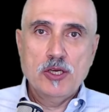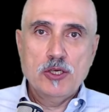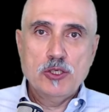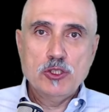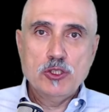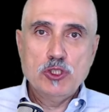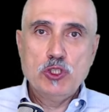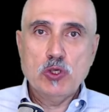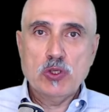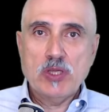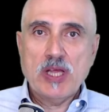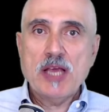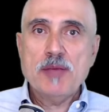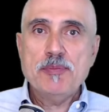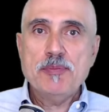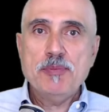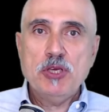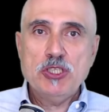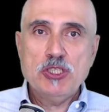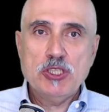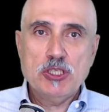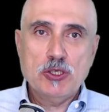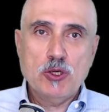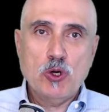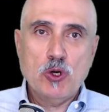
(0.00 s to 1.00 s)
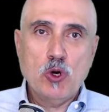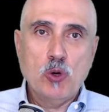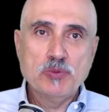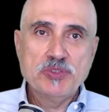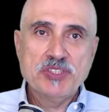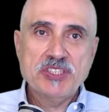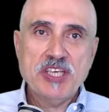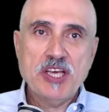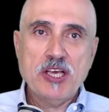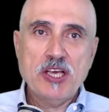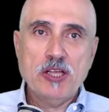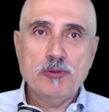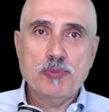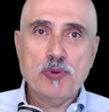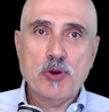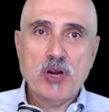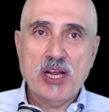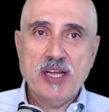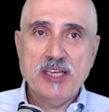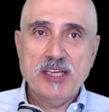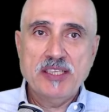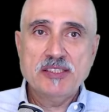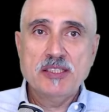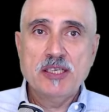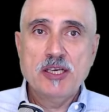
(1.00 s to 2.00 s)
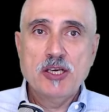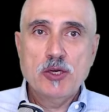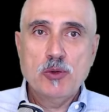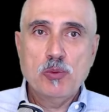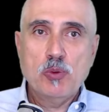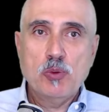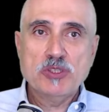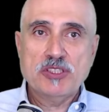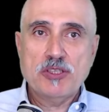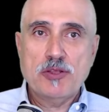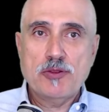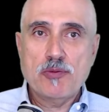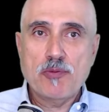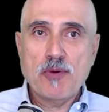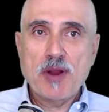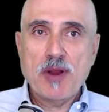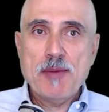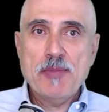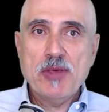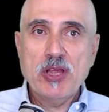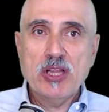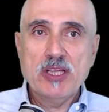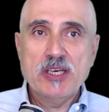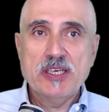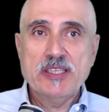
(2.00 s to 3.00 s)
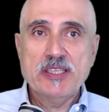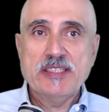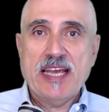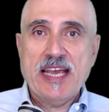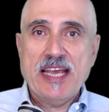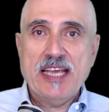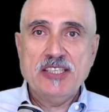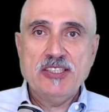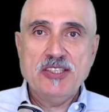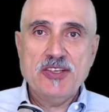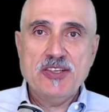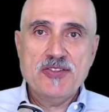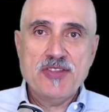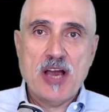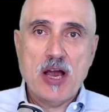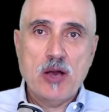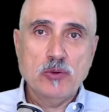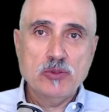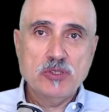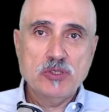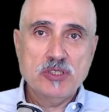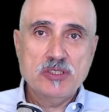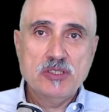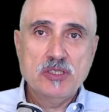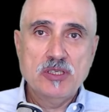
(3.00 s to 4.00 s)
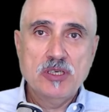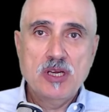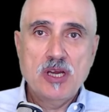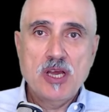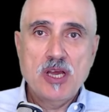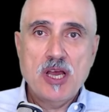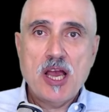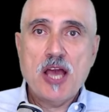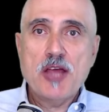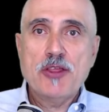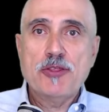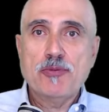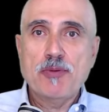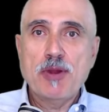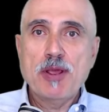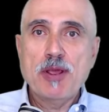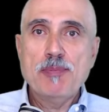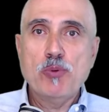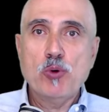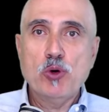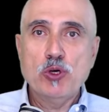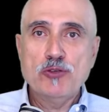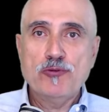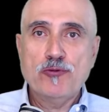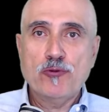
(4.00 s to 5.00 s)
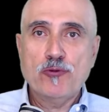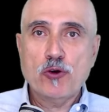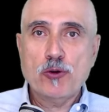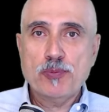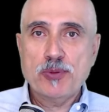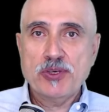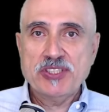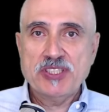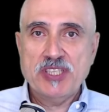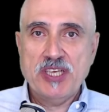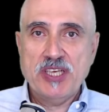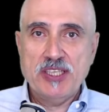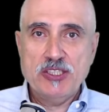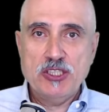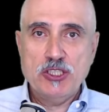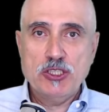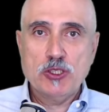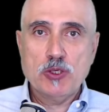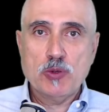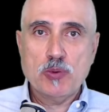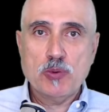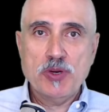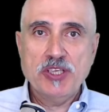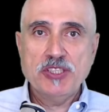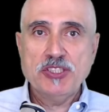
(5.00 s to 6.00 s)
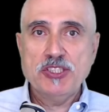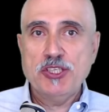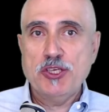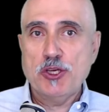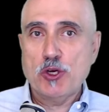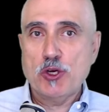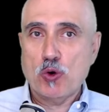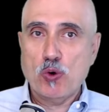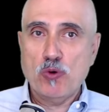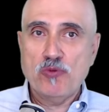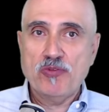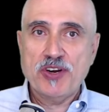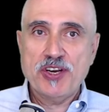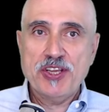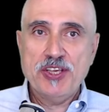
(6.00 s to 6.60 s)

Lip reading: July median home sale price was $3,080,000, a 3.4% increase year over